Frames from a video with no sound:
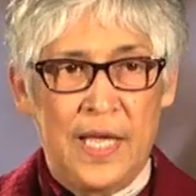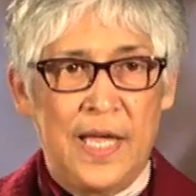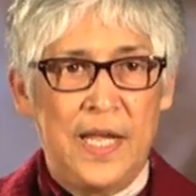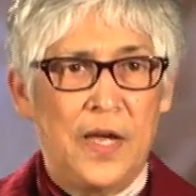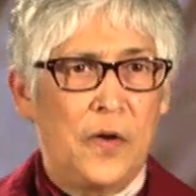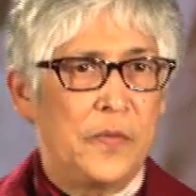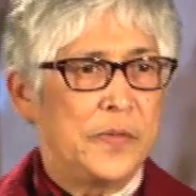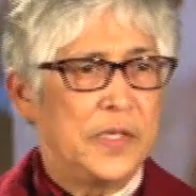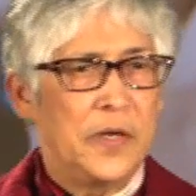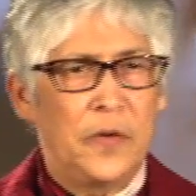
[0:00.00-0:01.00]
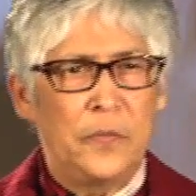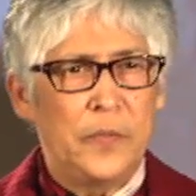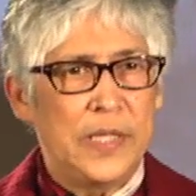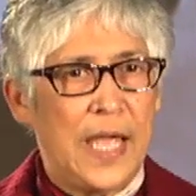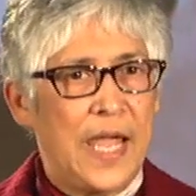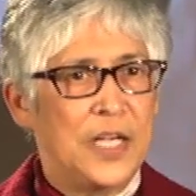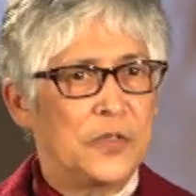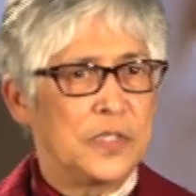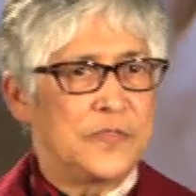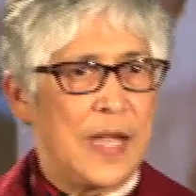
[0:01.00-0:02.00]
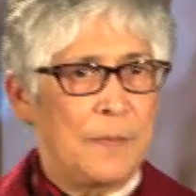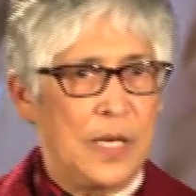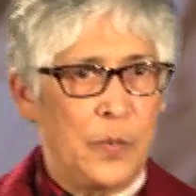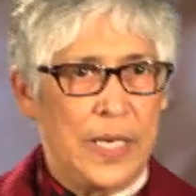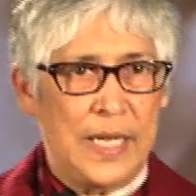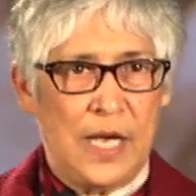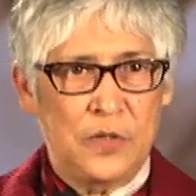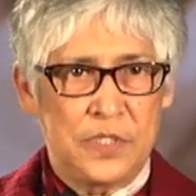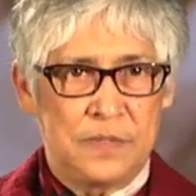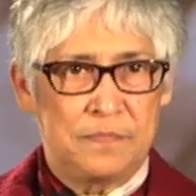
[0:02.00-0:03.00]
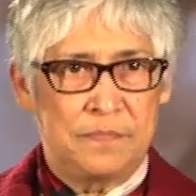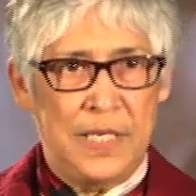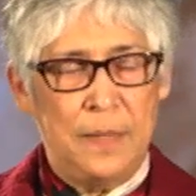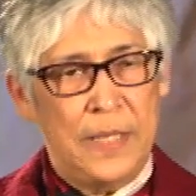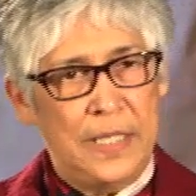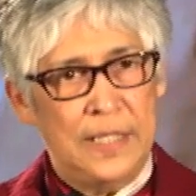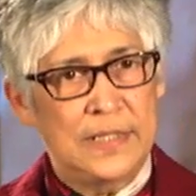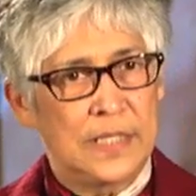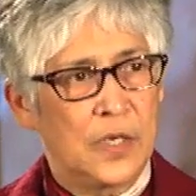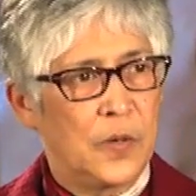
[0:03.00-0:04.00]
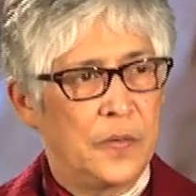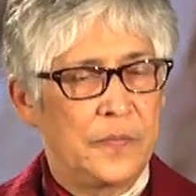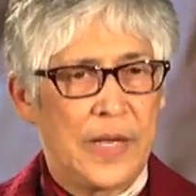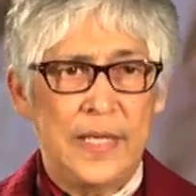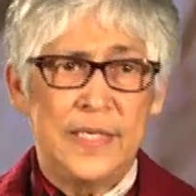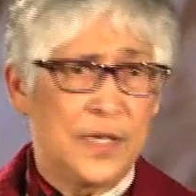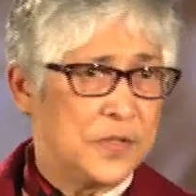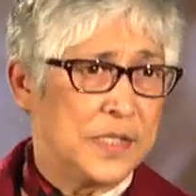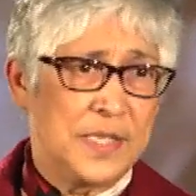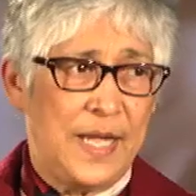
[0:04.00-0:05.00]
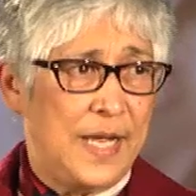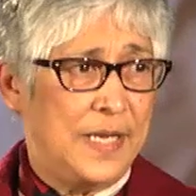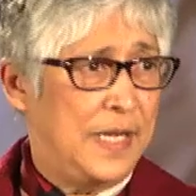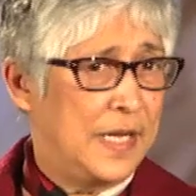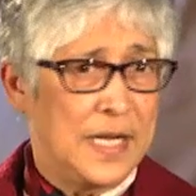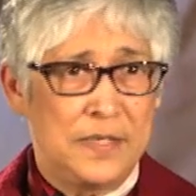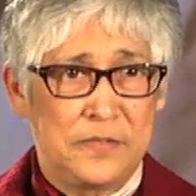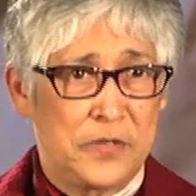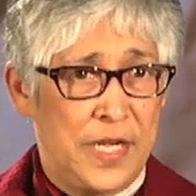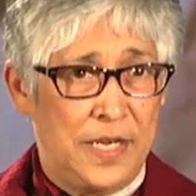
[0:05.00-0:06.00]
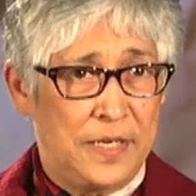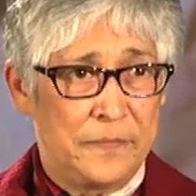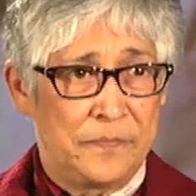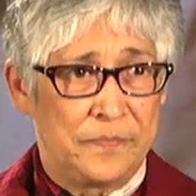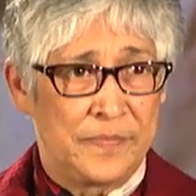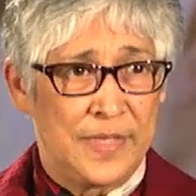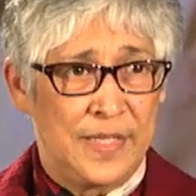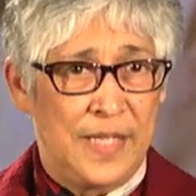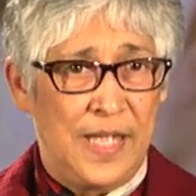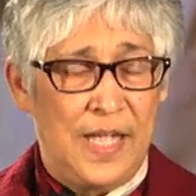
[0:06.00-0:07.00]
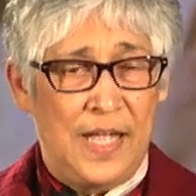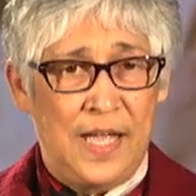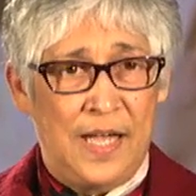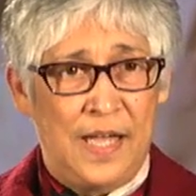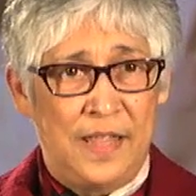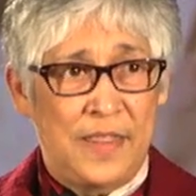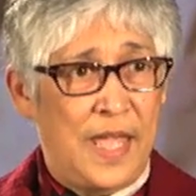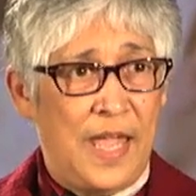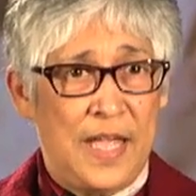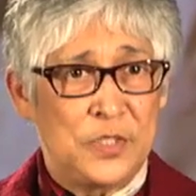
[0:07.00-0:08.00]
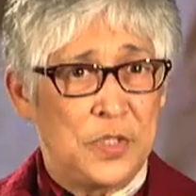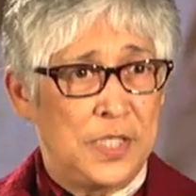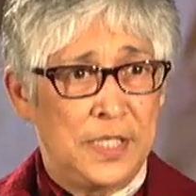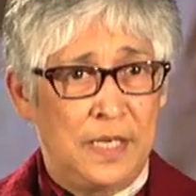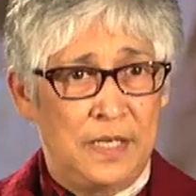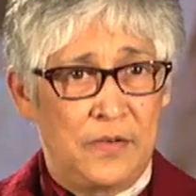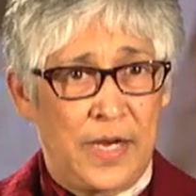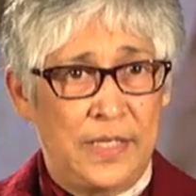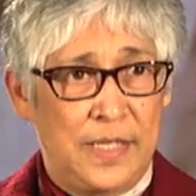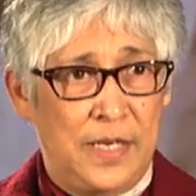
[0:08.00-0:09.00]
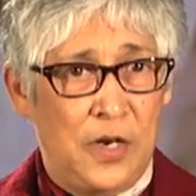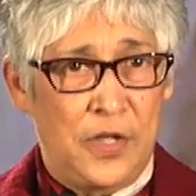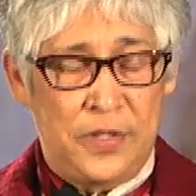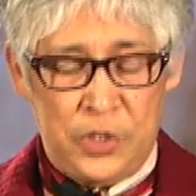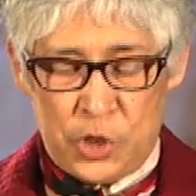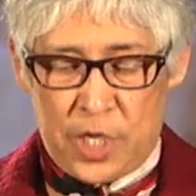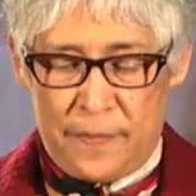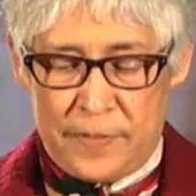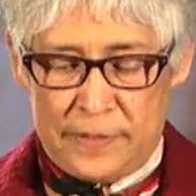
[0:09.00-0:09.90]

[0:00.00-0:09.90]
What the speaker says: Now, you know, when the Andrews family went out many, many years ago, I doubt that they had any kind of training. They had to learn right there on the job.